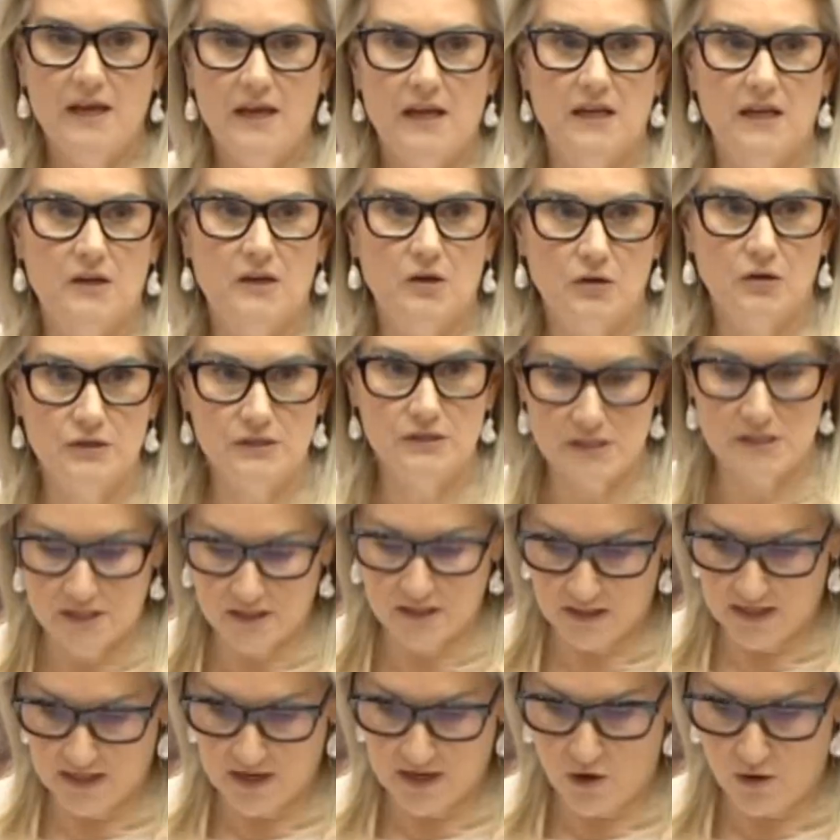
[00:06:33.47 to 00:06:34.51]

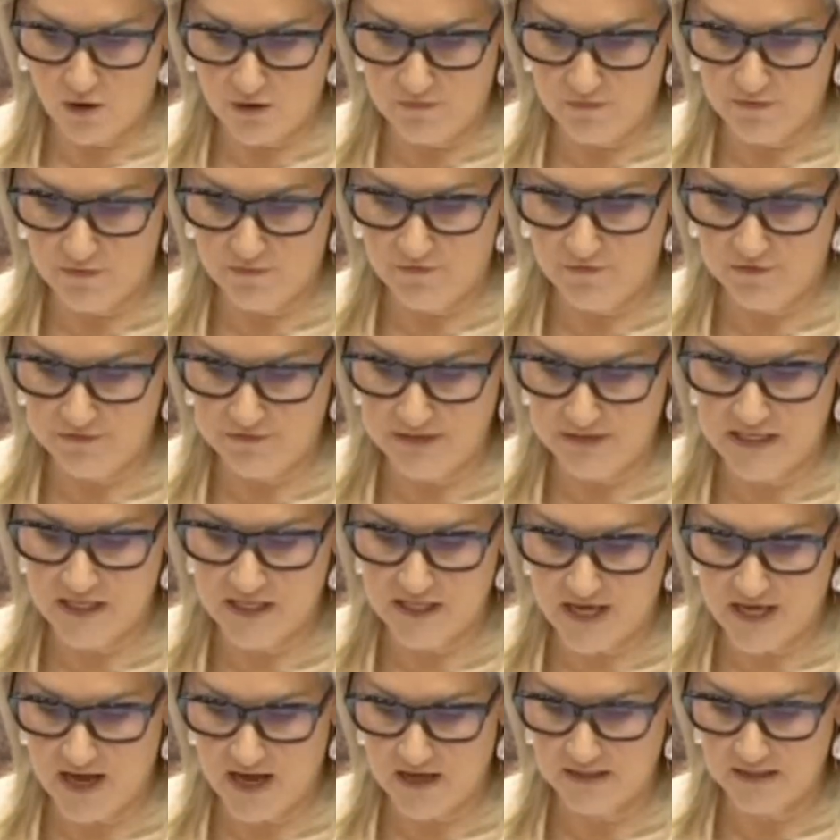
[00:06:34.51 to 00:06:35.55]
including the over
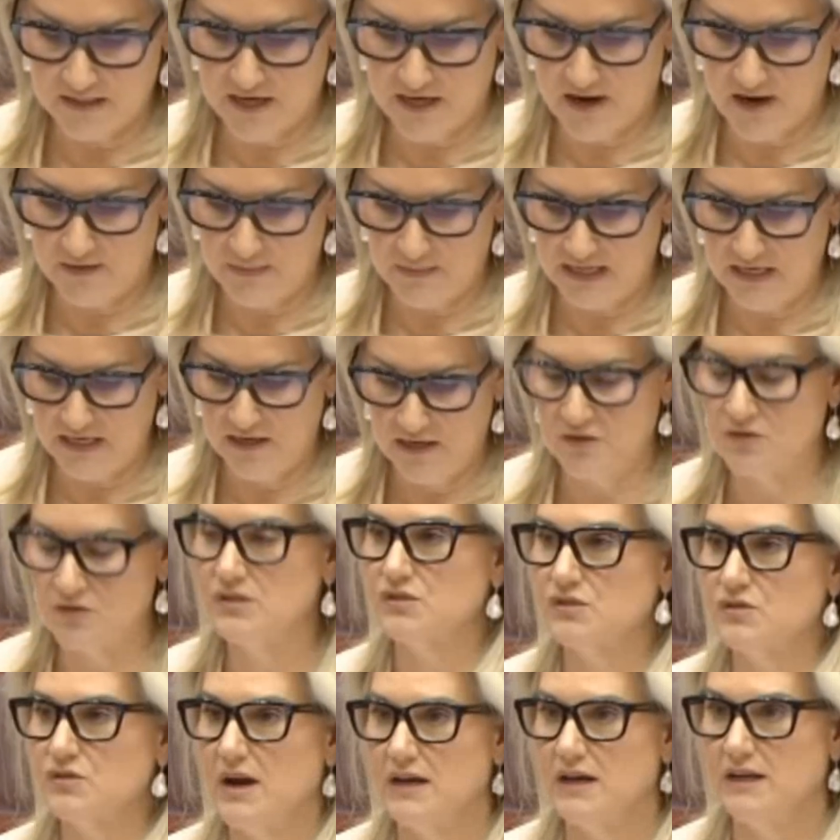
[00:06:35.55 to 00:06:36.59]
50,000 Armenian
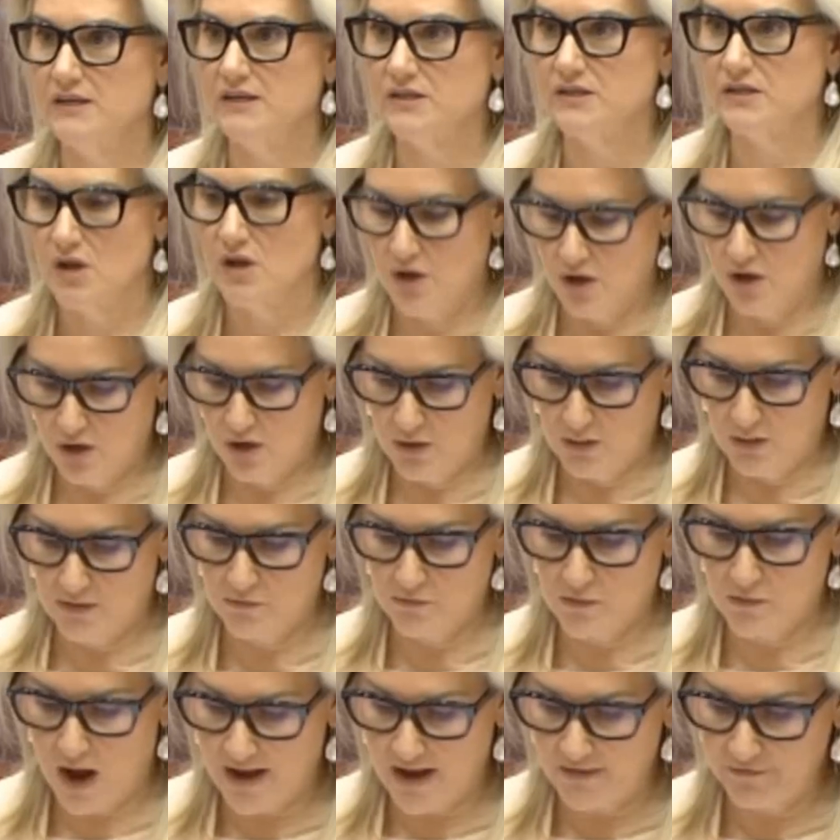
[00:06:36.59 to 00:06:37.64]
Australians who are
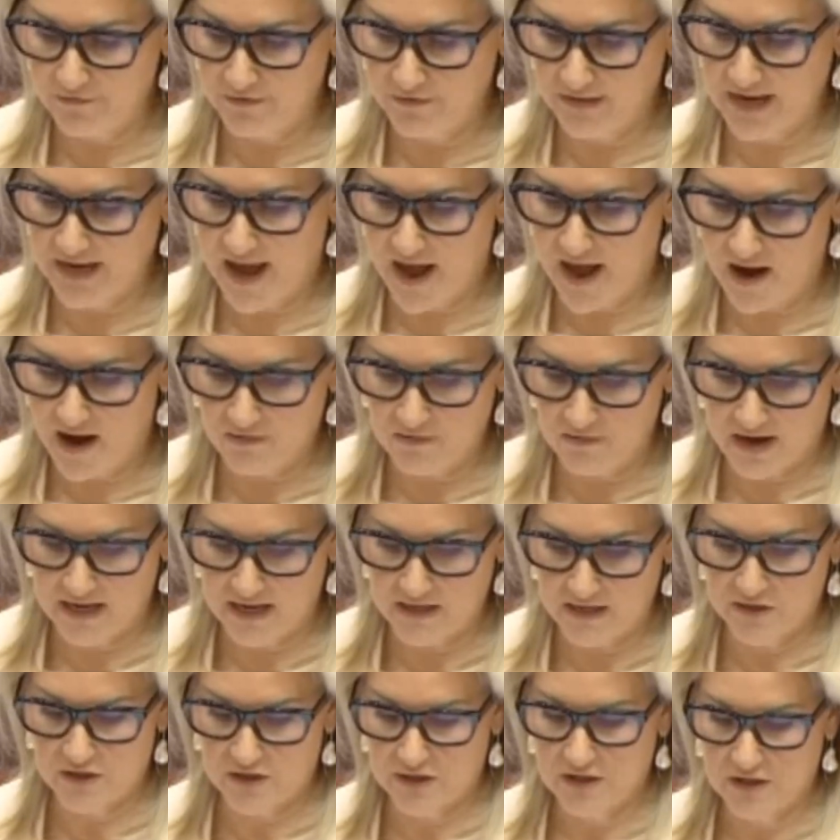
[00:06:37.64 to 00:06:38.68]
rightfully
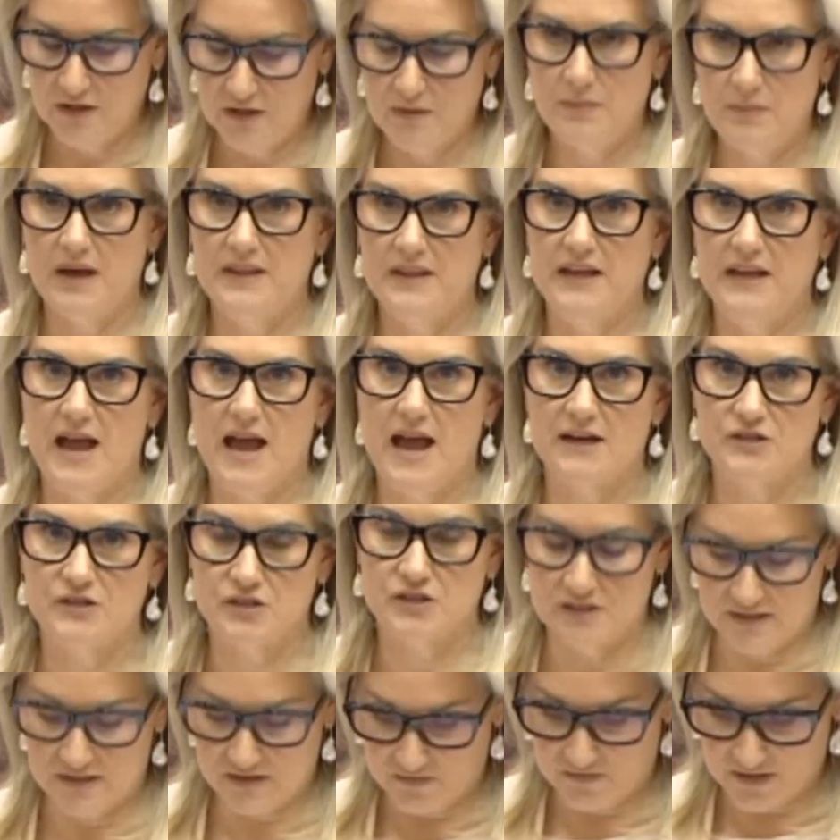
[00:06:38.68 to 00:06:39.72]
outraged by the
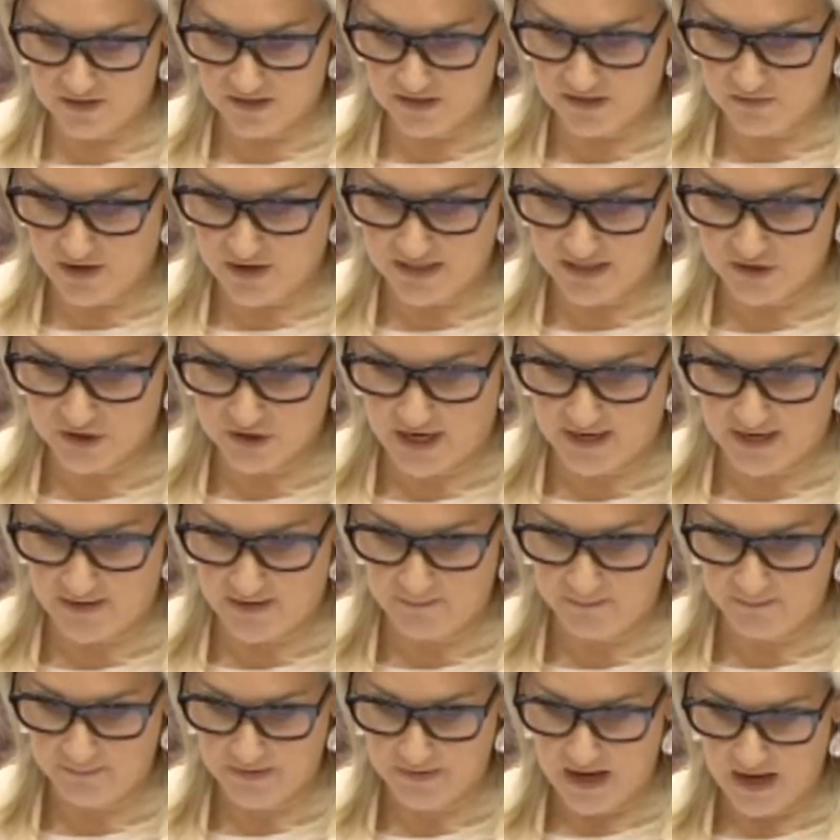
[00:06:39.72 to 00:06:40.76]
actions of this regime.